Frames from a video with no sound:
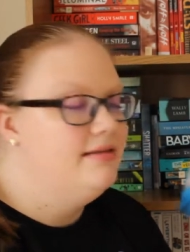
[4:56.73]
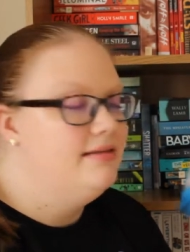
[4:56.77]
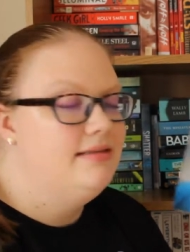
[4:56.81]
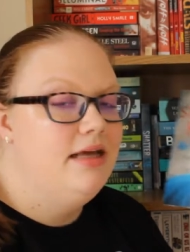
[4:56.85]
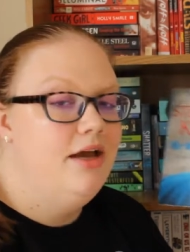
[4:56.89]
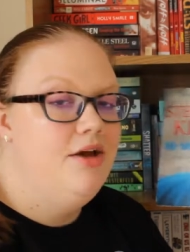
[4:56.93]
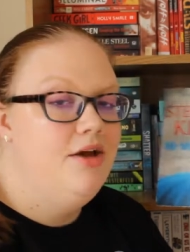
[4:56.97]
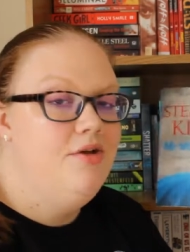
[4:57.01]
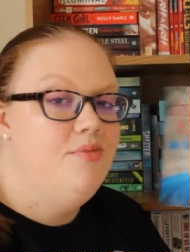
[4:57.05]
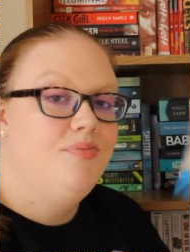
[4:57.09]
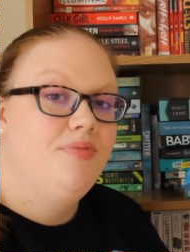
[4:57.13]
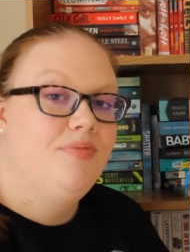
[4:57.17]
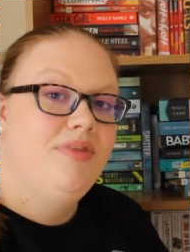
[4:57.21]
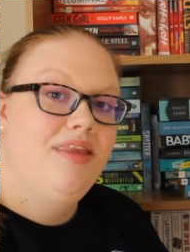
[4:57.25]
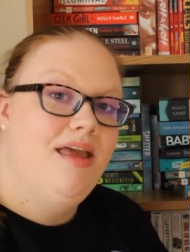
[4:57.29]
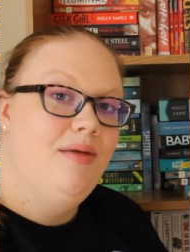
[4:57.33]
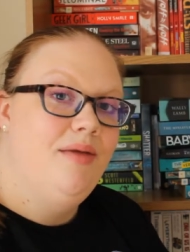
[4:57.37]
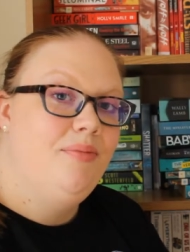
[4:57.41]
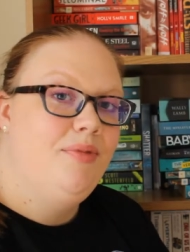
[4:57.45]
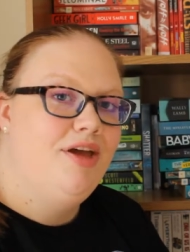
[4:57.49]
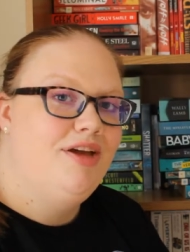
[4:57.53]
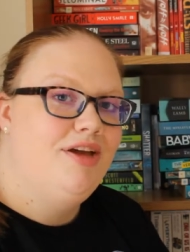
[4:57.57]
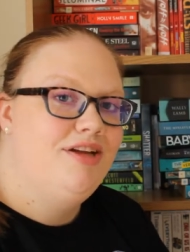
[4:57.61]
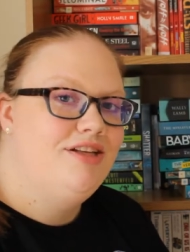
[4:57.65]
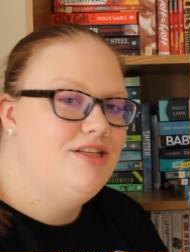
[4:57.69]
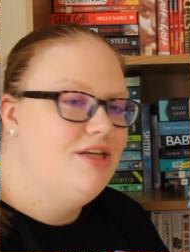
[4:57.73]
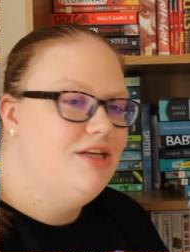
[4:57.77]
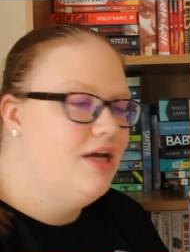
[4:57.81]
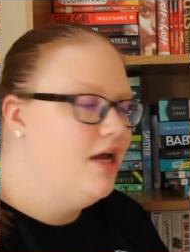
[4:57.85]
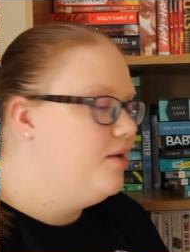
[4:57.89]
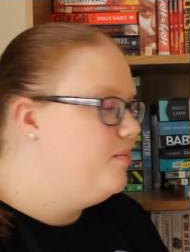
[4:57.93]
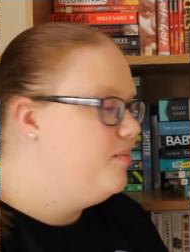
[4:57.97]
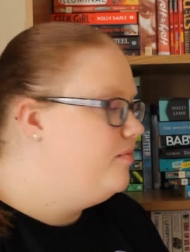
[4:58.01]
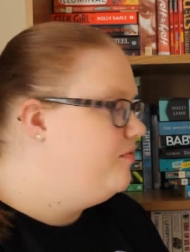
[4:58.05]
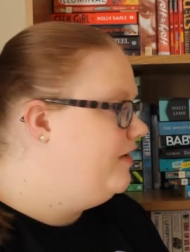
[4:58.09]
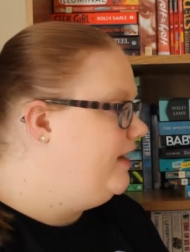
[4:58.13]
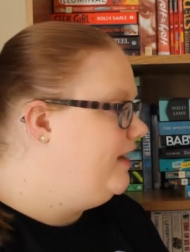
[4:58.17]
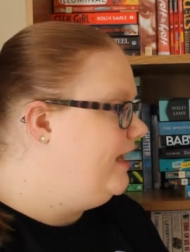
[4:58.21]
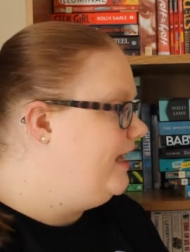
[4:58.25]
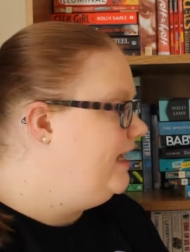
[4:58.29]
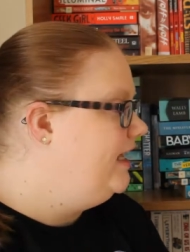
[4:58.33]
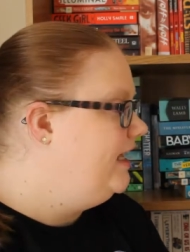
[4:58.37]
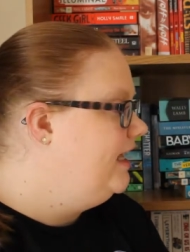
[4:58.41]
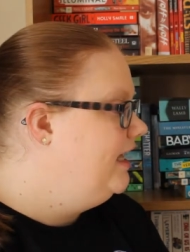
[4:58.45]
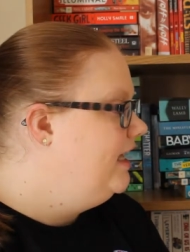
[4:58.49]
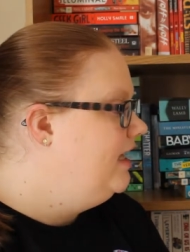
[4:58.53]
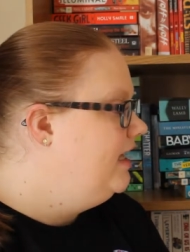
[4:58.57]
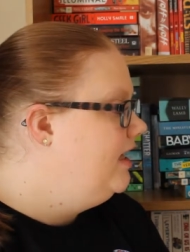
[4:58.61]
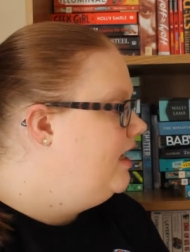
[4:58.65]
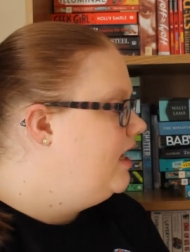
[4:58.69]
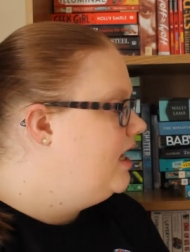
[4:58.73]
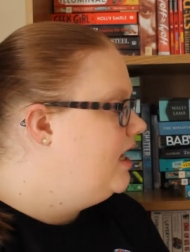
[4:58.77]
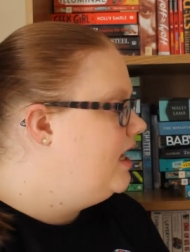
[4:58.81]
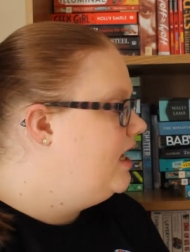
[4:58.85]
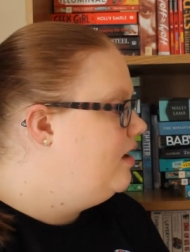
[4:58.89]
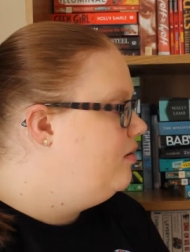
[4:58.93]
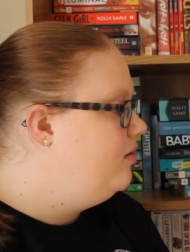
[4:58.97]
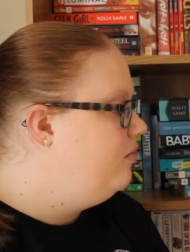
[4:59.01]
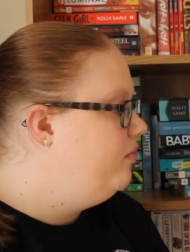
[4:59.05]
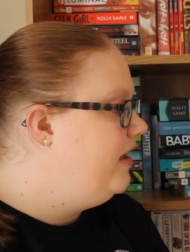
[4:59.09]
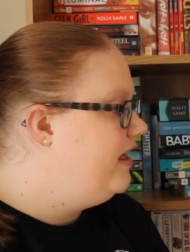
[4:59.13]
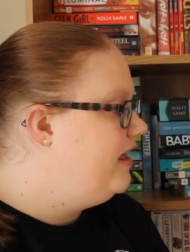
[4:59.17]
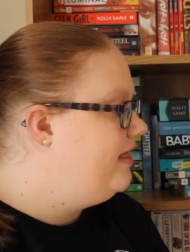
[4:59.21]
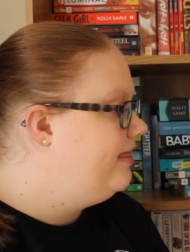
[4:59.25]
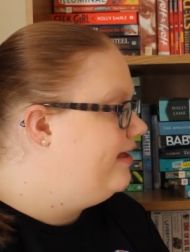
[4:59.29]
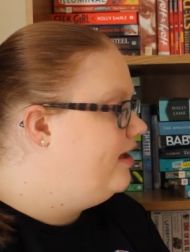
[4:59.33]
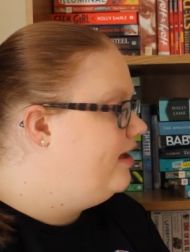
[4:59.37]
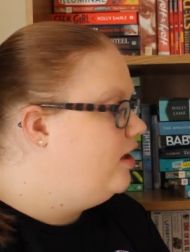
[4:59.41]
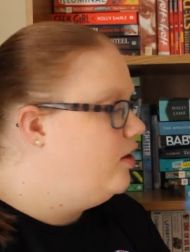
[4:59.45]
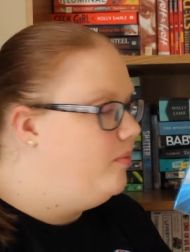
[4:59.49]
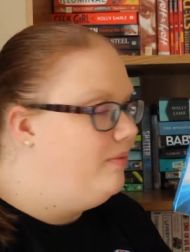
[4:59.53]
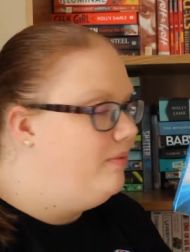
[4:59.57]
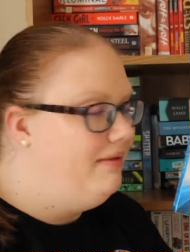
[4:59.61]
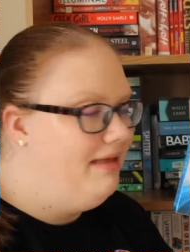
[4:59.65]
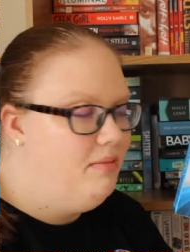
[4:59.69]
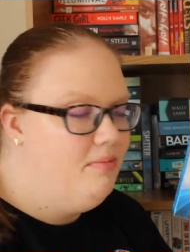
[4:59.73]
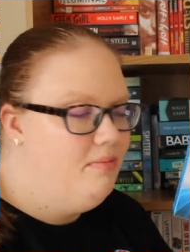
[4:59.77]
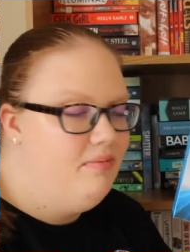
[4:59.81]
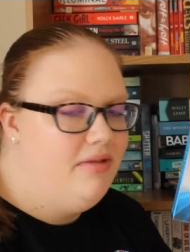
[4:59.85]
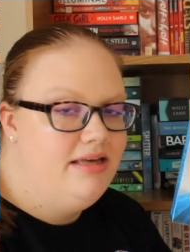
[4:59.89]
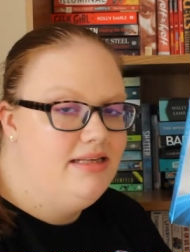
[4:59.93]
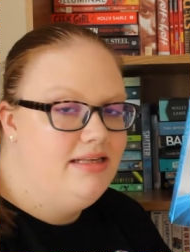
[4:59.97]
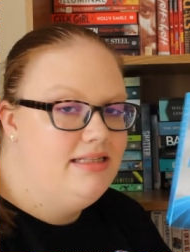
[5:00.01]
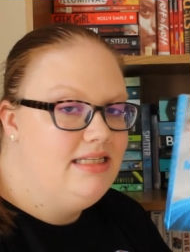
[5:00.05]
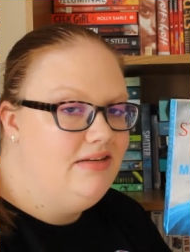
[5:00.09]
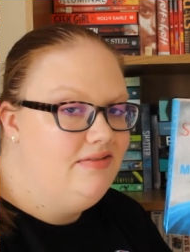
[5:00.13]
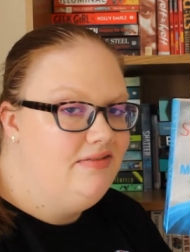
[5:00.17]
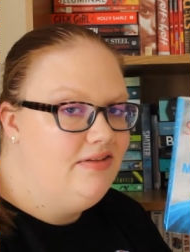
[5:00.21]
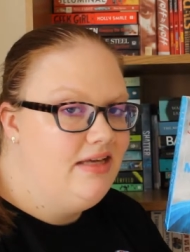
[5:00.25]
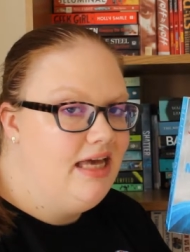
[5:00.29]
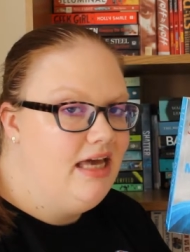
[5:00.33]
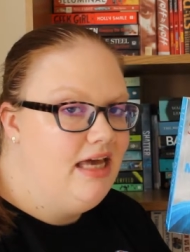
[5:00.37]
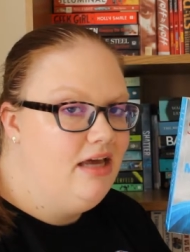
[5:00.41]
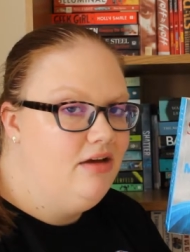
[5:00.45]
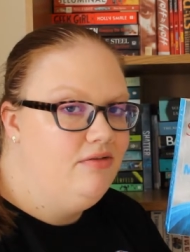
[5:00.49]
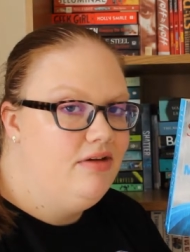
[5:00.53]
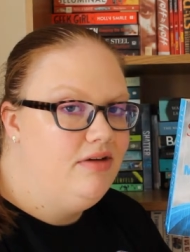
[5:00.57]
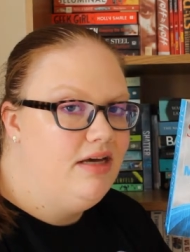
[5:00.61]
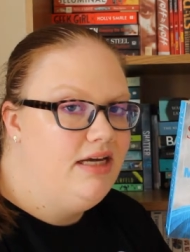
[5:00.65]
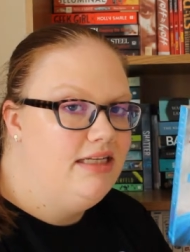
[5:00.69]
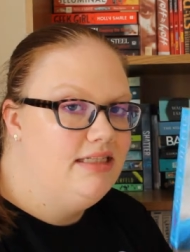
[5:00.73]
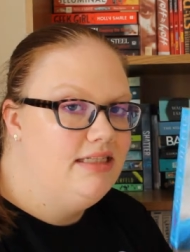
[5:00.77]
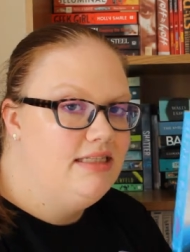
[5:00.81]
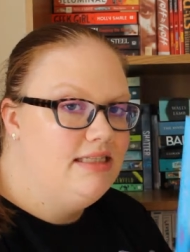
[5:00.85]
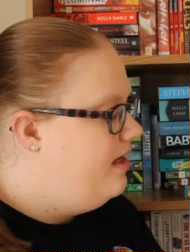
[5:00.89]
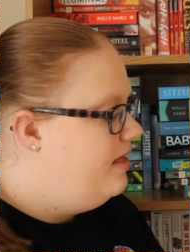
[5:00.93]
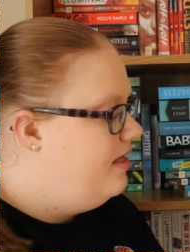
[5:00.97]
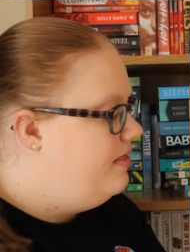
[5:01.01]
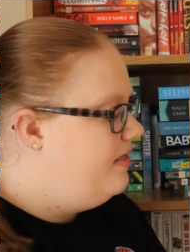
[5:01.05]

So I'm going to hopefully and um, pick that up in my Stephen King reads.